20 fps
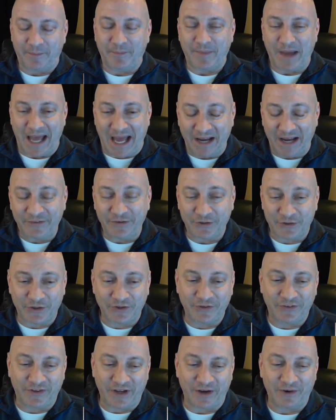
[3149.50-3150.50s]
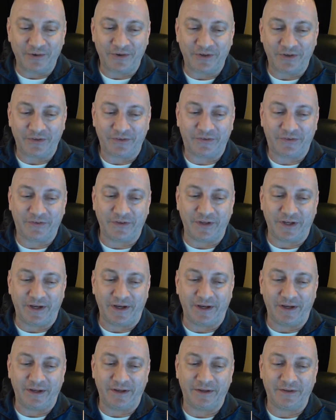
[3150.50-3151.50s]
As it turns out,
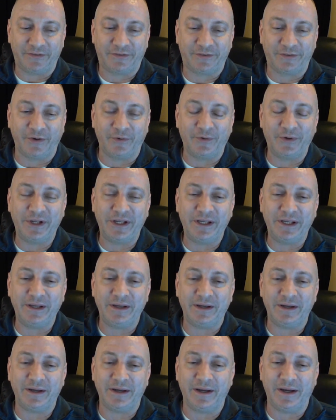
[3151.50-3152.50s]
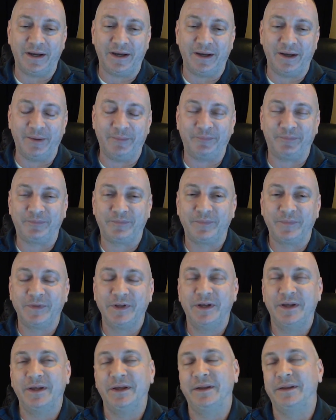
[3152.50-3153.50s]
Sony,
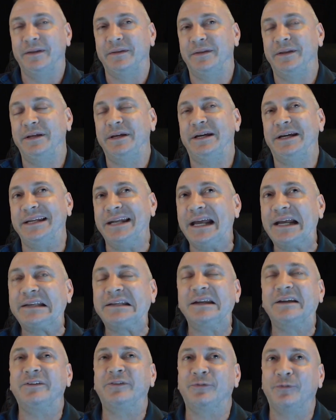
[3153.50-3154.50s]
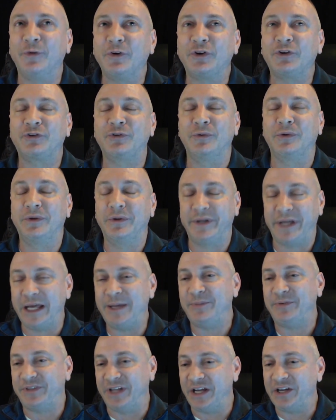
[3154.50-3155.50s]
the Connectix Virtual
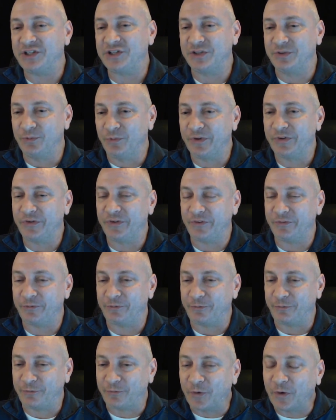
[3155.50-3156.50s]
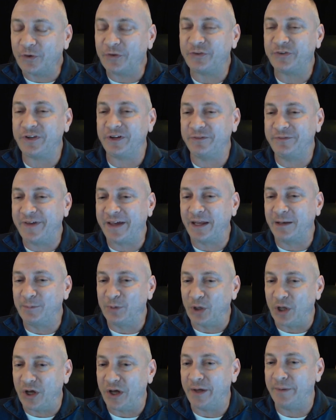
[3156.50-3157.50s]
Game Station was first
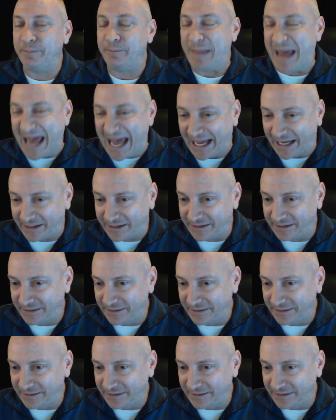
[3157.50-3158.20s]
available on Mac.